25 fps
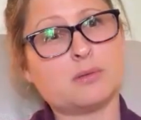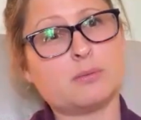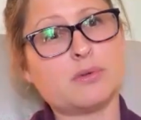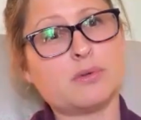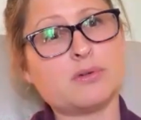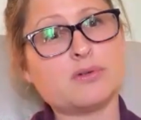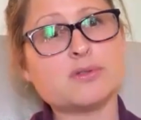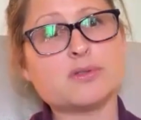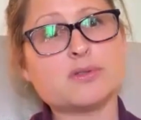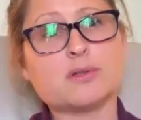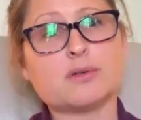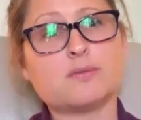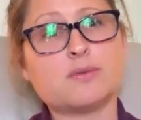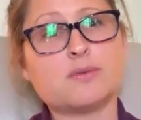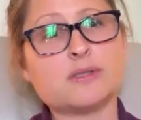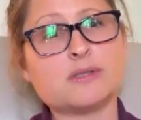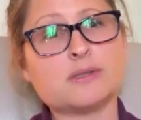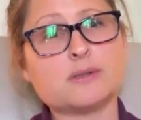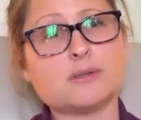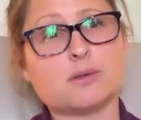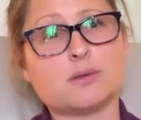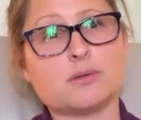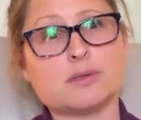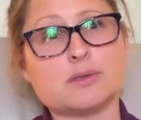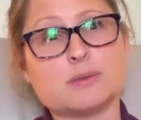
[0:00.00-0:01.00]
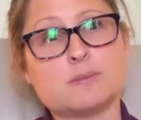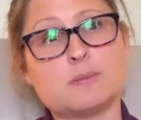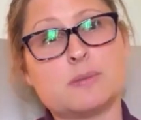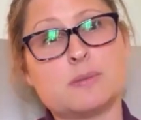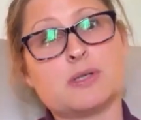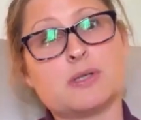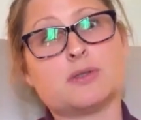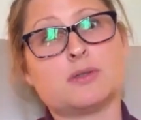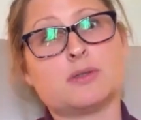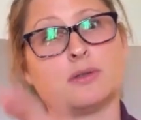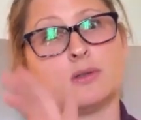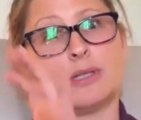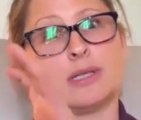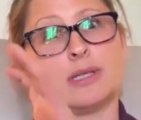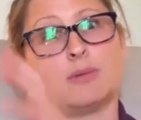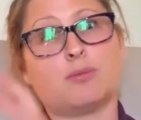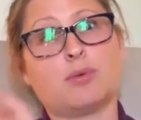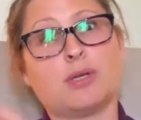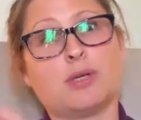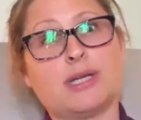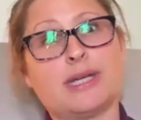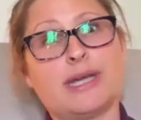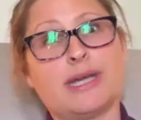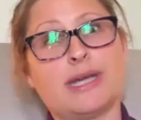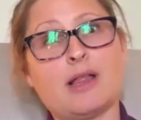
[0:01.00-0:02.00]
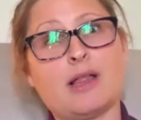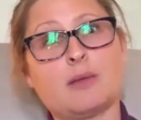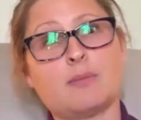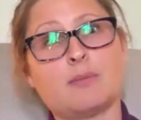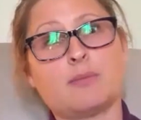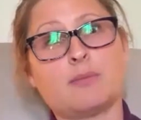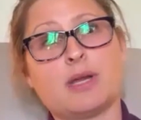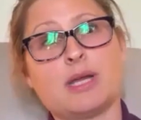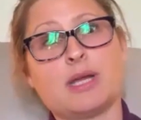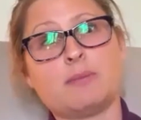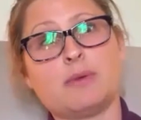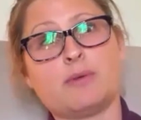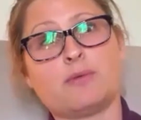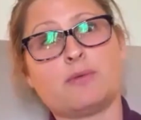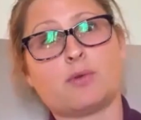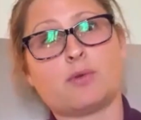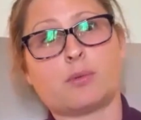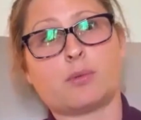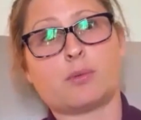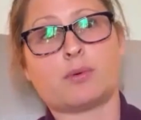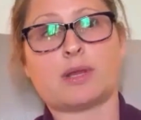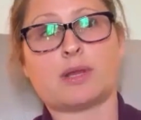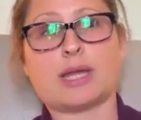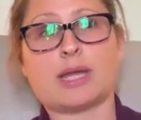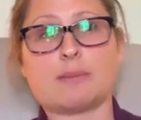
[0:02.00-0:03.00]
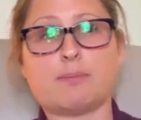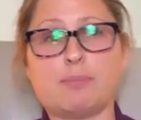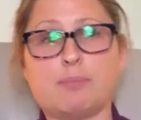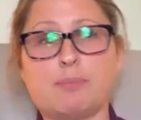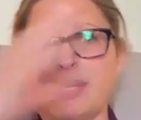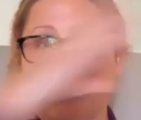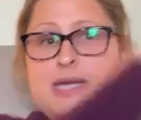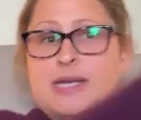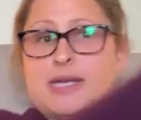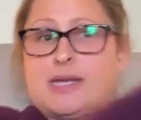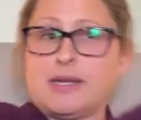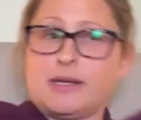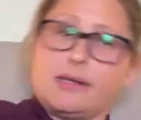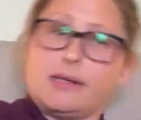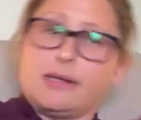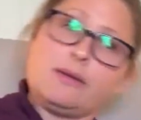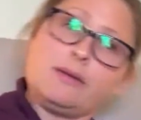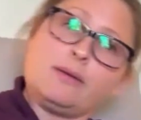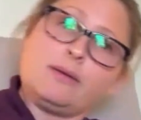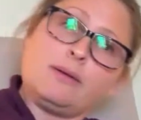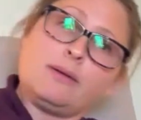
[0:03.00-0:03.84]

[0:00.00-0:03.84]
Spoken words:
mental, emotional, physical, and spiritual can recalibrate before we're like, beep,